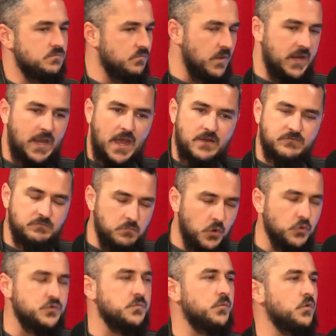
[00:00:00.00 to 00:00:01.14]
like have
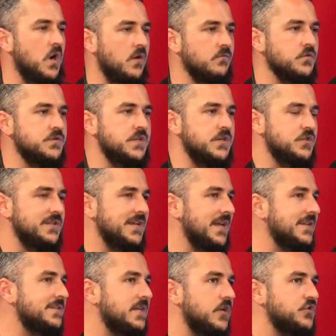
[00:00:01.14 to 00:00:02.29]
multiple conversations,
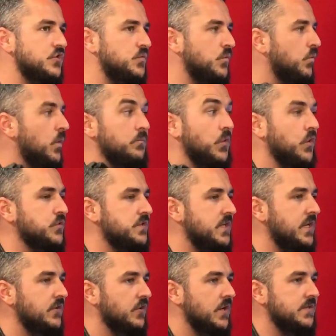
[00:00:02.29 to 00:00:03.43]
and it's not just with one person
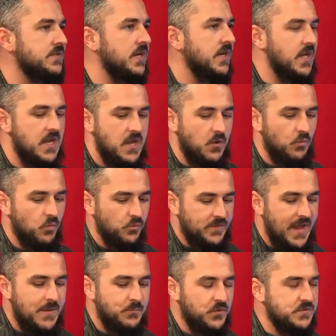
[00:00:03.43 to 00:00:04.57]
either. It's like
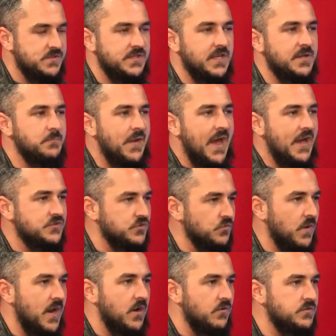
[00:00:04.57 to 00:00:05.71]
that person's getting passed
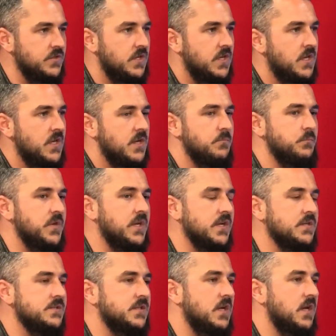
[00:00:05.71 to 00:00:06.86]
around,
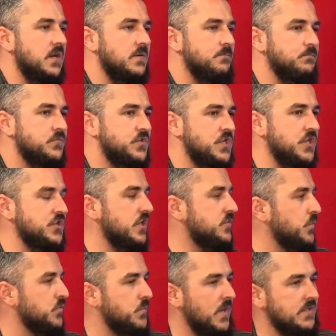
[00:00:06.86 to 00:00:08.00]
because T J's
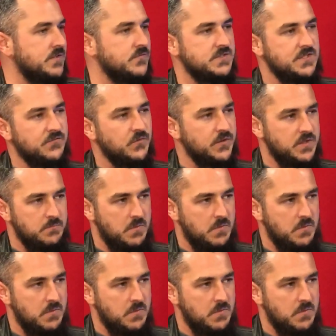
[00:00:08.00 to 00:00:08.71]
perspective is different than